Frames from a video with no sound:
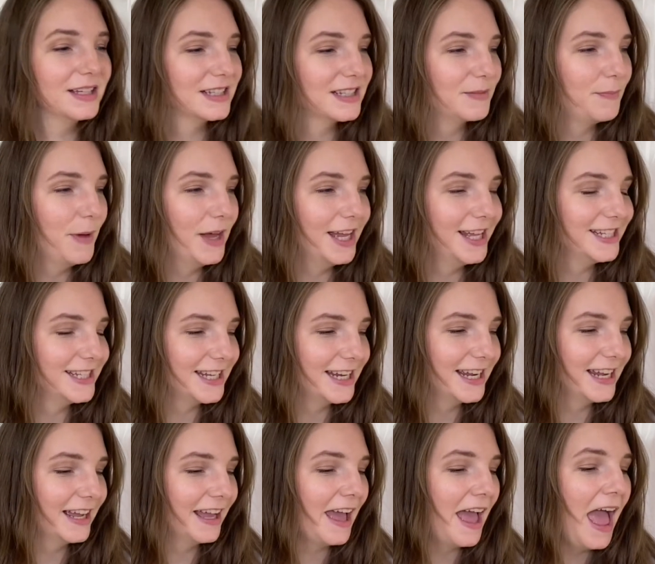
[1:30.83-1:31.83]

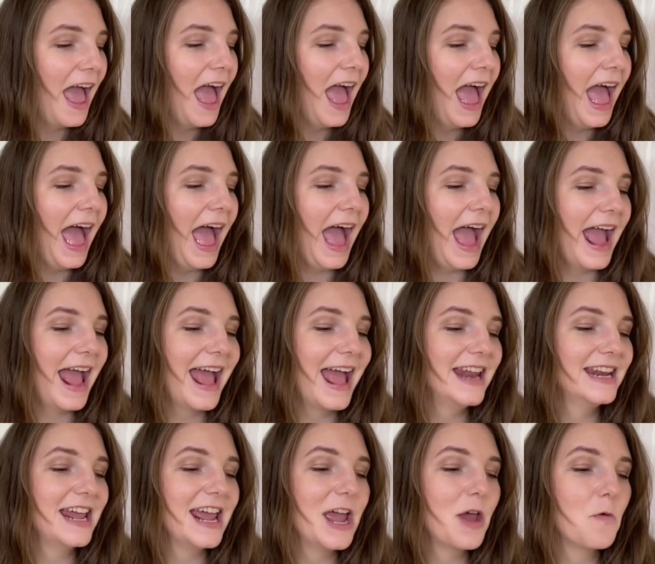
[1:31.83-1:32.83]
buzzing,
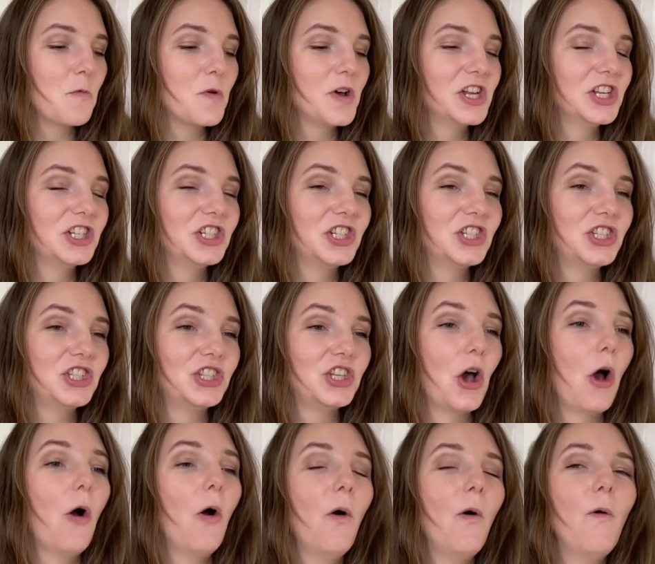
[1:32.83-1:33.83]
and it was
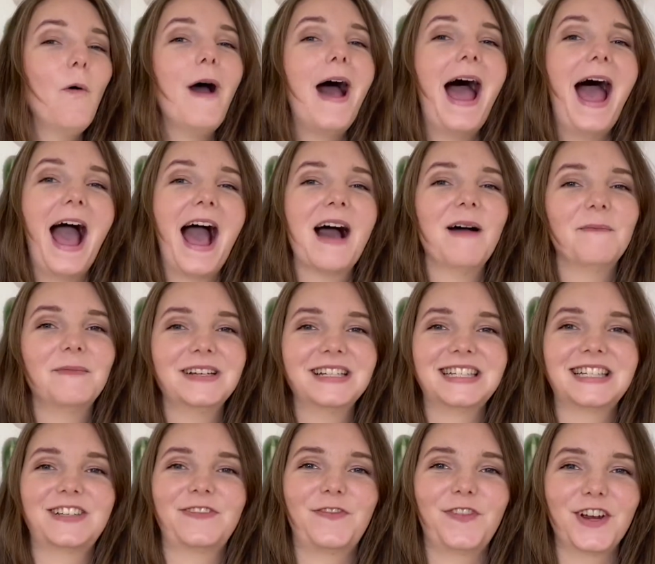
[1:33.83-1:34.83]
so
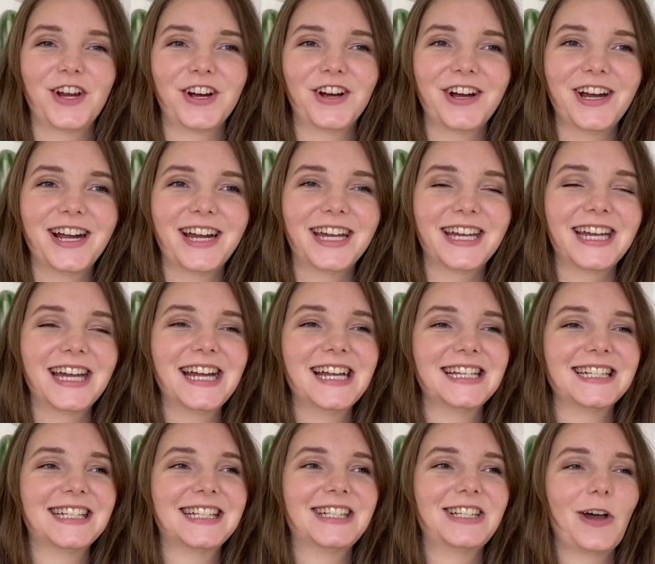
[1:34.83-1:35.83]
atmospheric
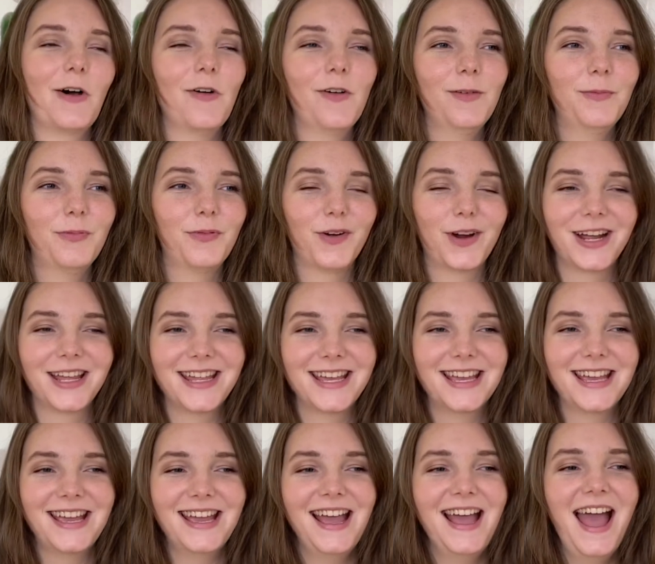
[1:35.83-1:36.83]
and so
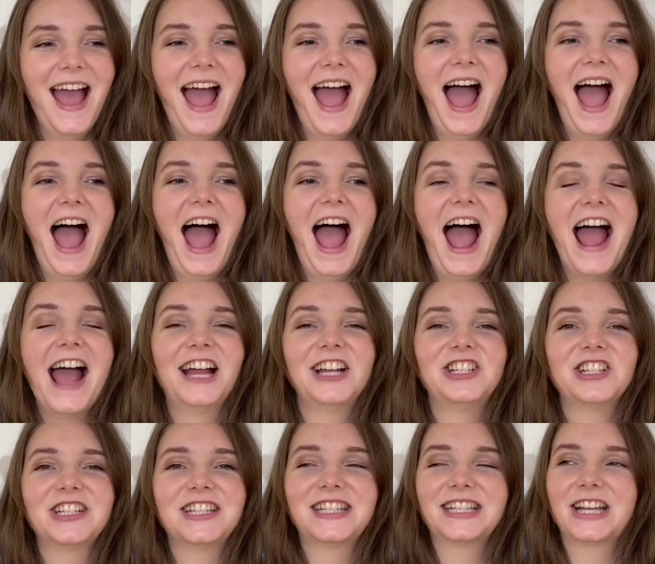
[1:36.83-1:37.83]
pretty and
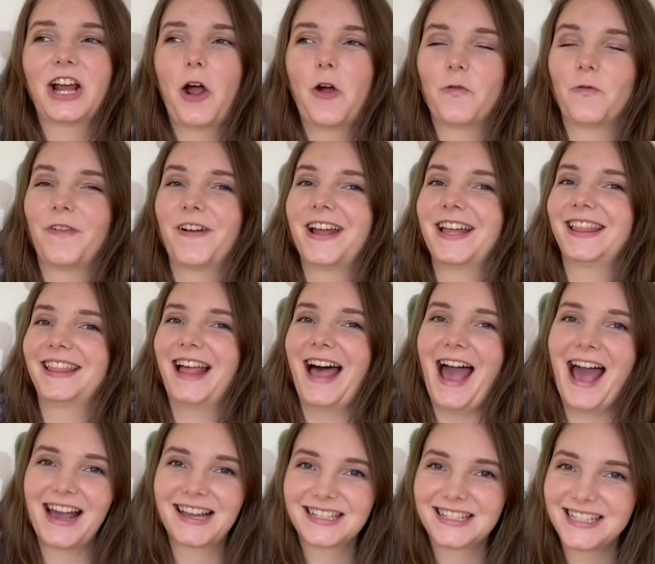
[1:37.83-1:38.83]
just
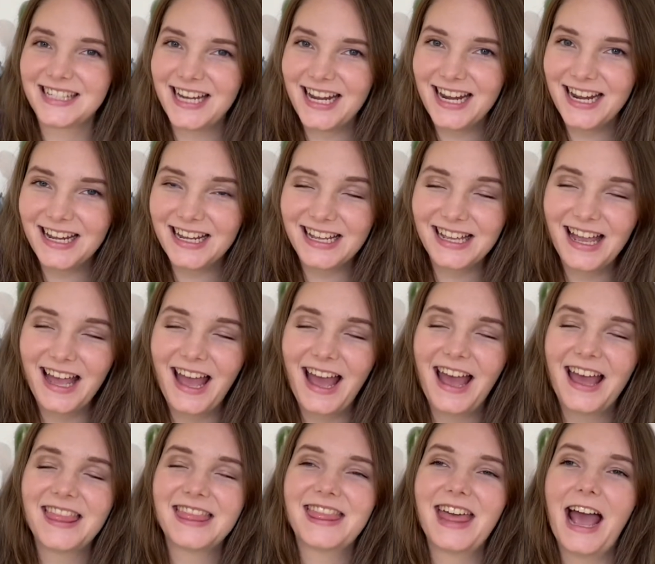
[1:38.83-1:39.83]
relaxing
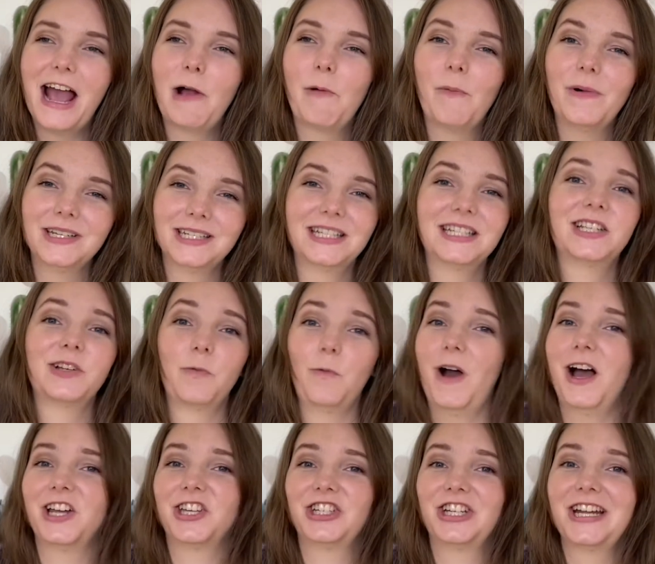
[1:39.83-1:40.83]
that I wanted to
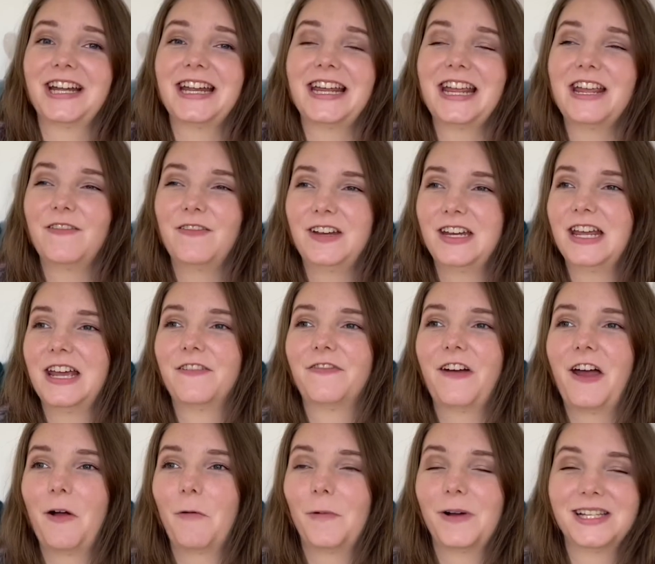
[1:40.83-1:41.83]
watch it even if
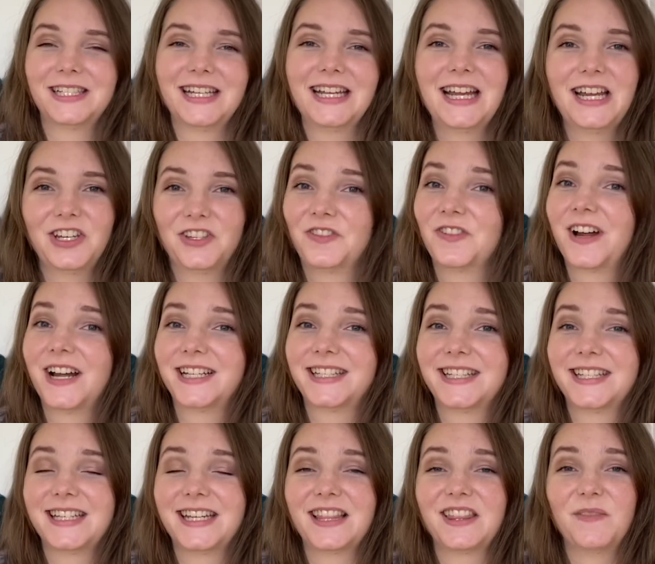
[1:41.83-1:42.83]
I wasn't
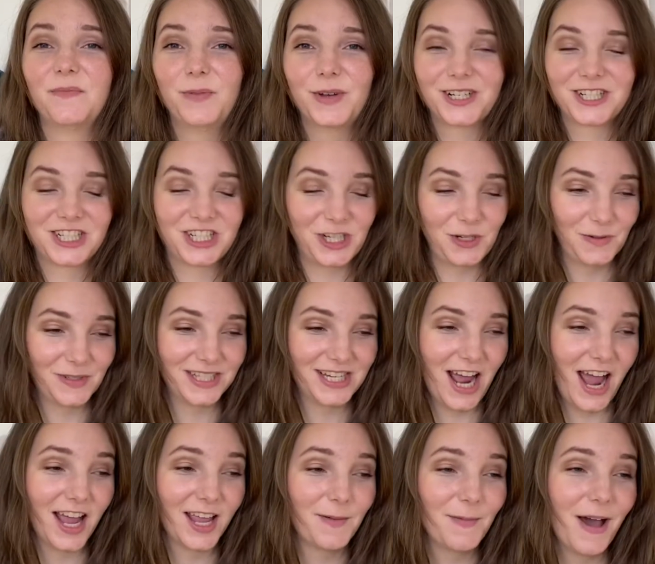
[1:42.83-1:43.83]
interested in the book she was
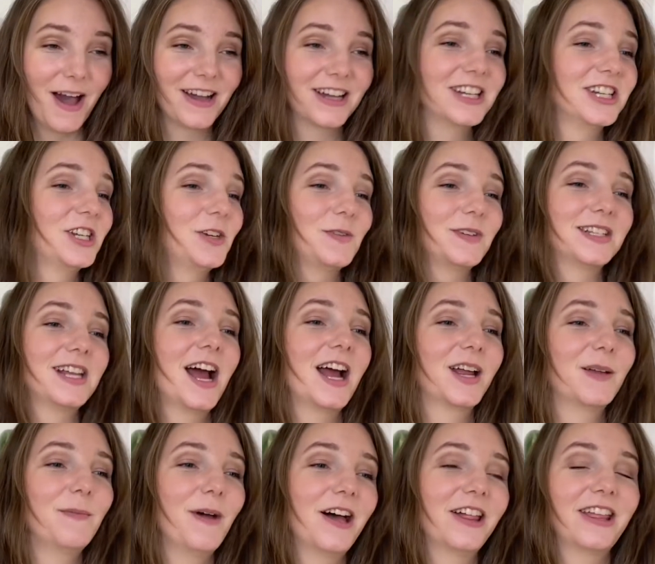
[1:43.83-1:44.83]
talking about, because she was
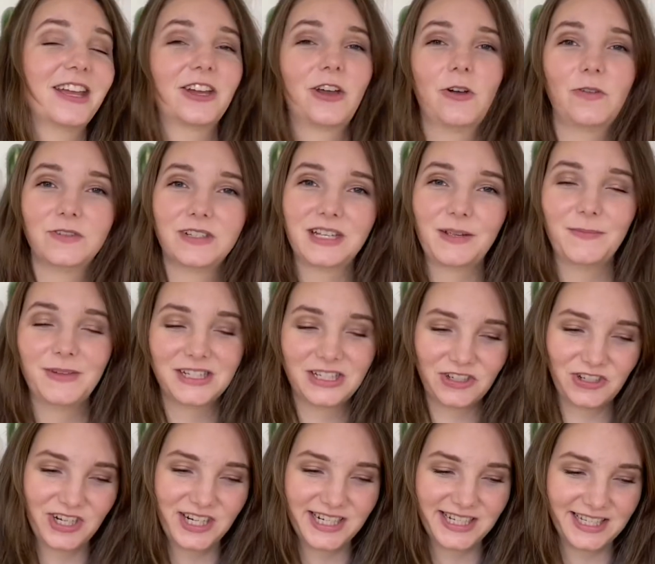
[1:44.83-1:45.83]
talking about like cozy
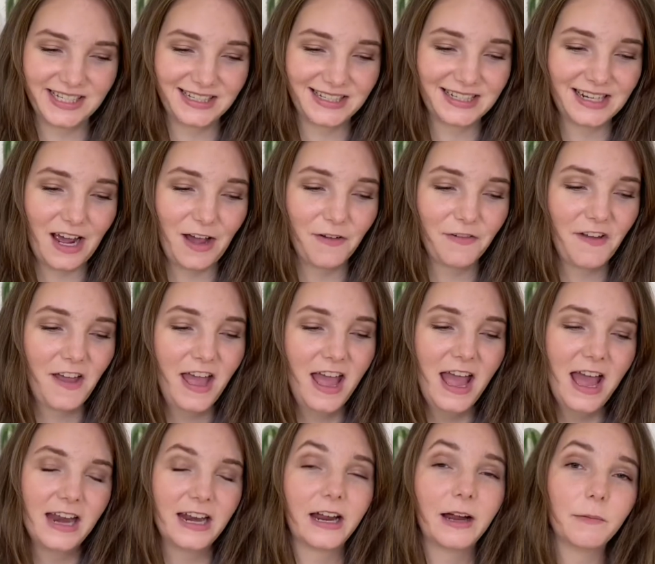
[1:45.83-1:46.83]
mysteries and stuff.
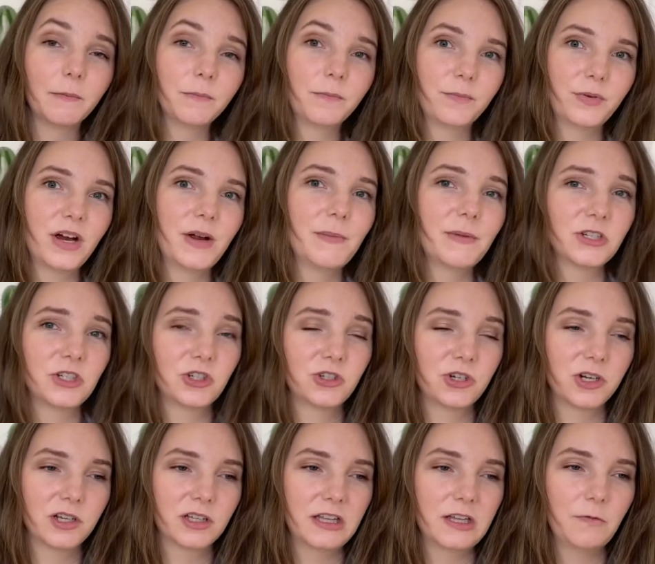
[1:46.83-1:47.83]
I'm pretty much
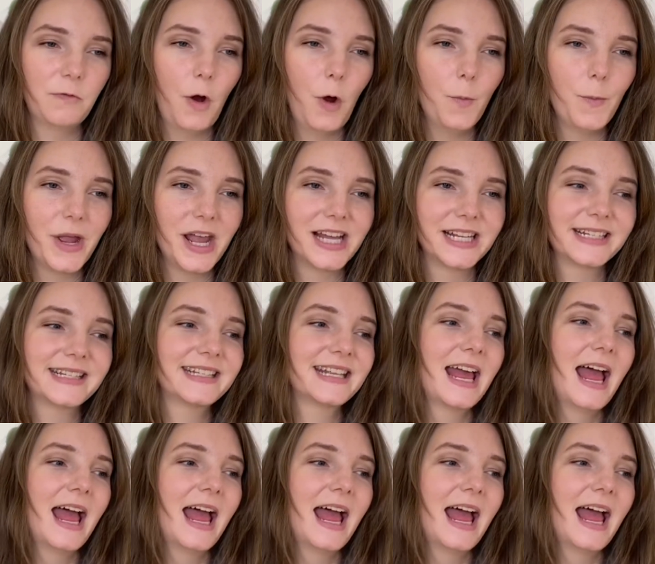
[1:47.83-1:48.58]
strictly romance,